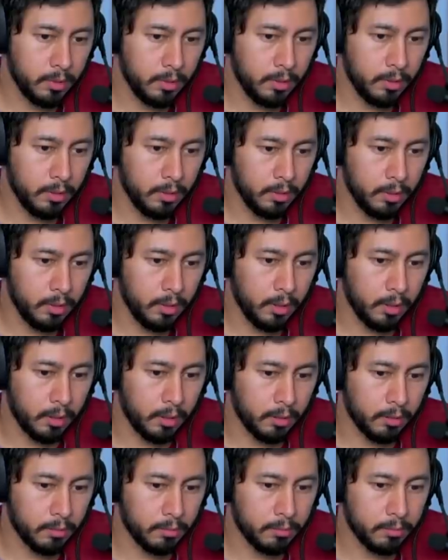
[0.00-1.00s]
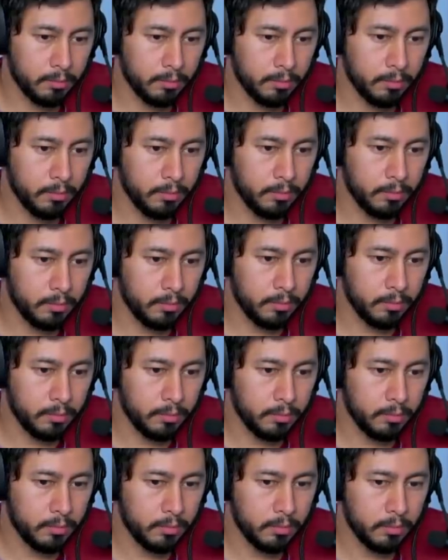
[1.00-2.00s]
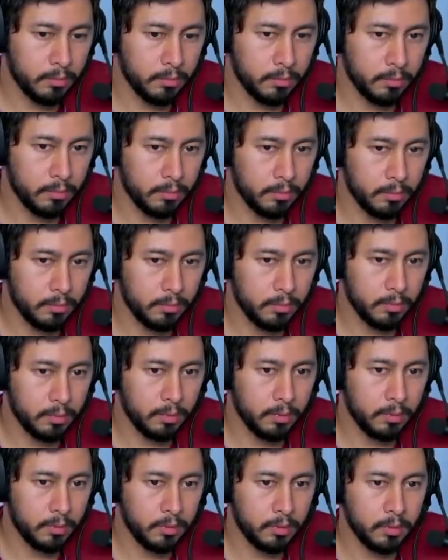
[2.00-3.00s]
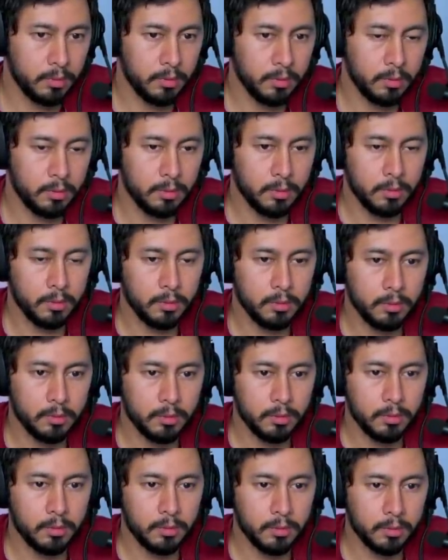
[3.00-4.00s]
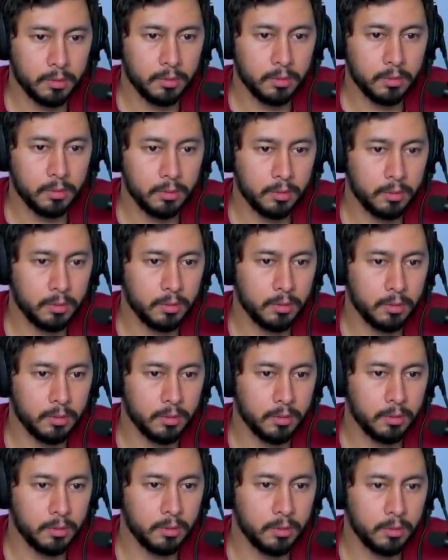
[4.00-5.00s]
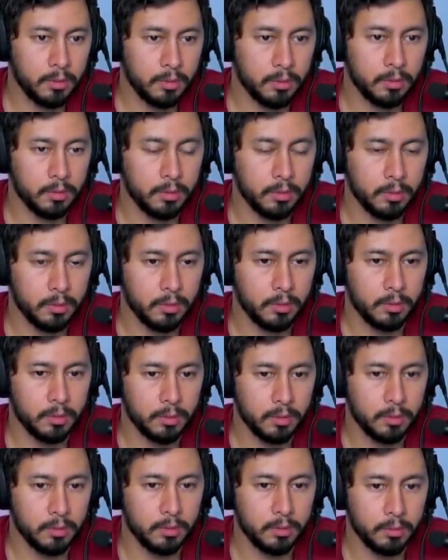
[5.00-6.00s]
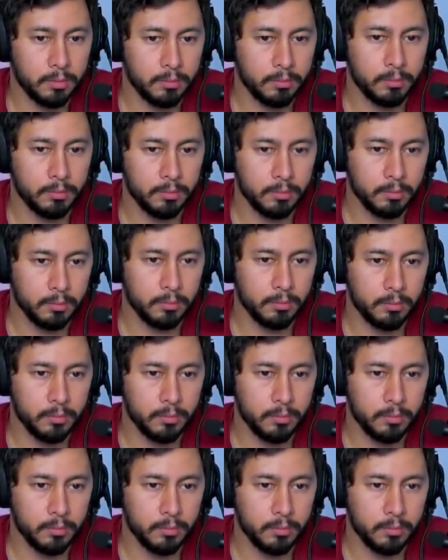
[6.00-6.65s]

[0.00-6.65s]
(not speaking)